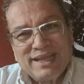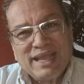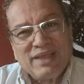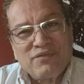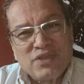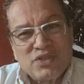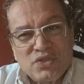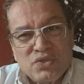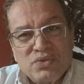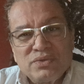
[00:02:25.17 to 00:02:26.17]
If you
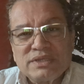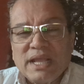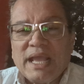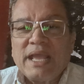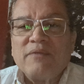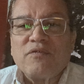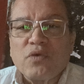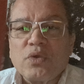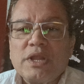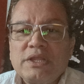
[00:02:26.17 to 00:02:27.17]
use a
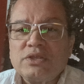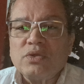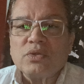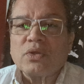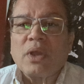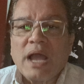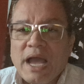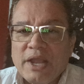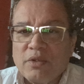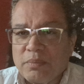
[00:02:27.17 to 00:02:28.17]
40 tooth or
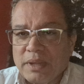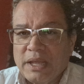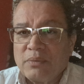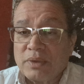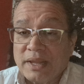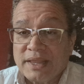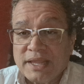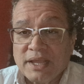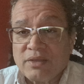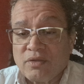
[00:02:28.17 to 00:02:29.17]
higher blade with a
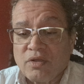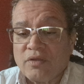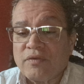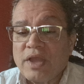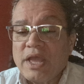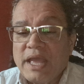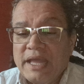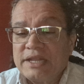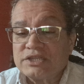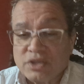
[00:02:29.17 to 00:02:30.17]
thick kerf,
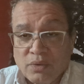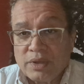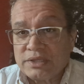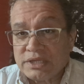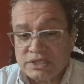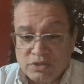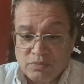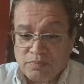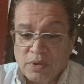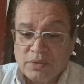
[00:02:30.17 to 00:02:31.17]
it is going to
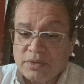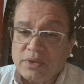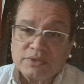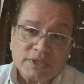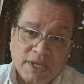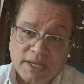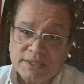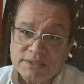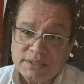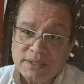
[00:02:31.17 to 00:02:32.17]
do both those
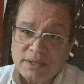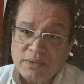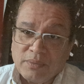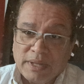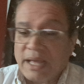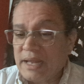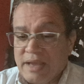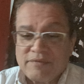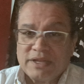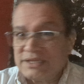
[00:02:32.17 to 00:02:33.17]
cuts without
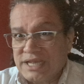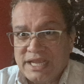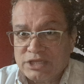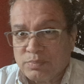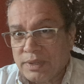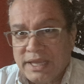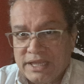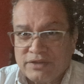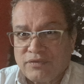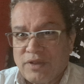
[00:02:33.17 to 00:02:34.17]
having to change
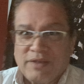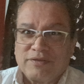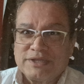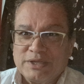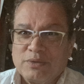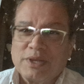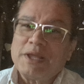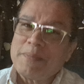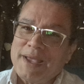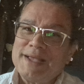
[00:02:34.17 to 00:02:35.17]
blades for every single. Can
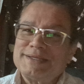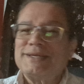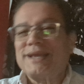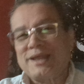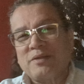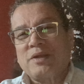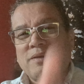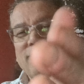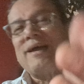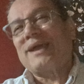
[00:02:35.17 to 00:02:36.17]
you imagine? You gotta,
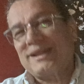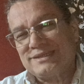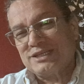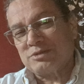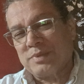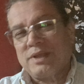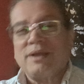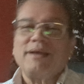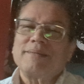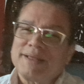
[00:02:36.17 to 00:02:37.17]
I gotta change the blade.
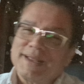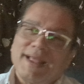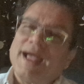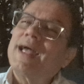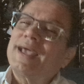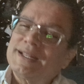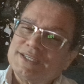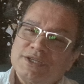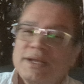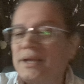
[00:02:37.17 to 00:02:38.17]
I gotta
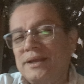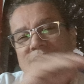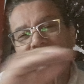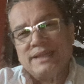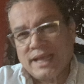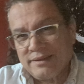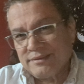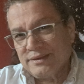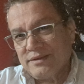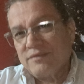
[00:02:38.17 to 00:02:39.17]
change it. Nah,
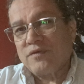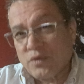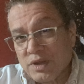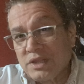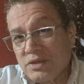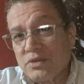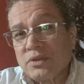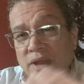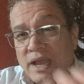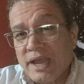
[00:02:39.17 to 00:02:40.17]
40
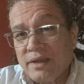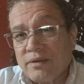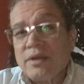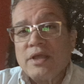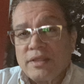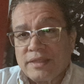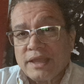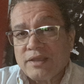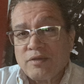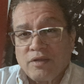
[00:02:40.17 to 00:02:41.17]
tooth or higher,
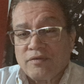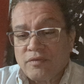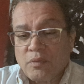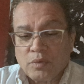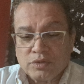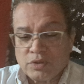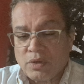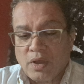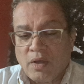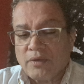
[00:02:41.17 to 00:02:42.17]
thick kerf will
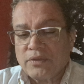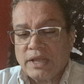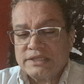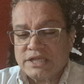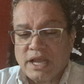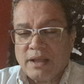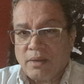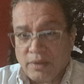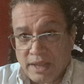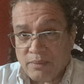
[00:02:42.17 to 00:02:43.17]
do all that job,
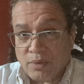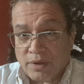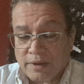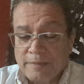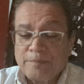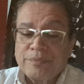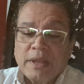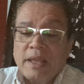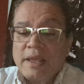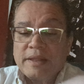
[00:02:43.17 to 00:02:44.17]
all that work.
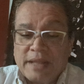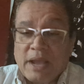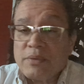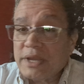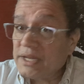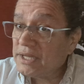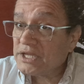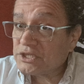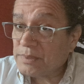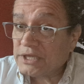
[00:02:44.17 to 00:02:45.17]
Now we're getting to
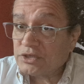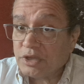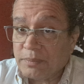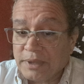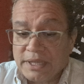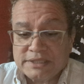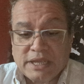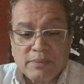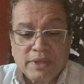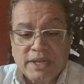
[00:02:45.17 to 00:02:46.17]
the specialty blades.
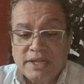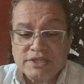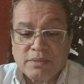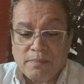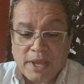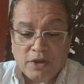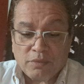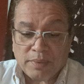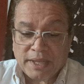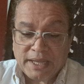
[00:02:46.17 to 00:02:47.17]
Now we're getting into miter
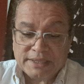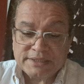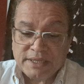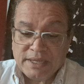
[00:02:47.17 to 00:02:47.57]
blades.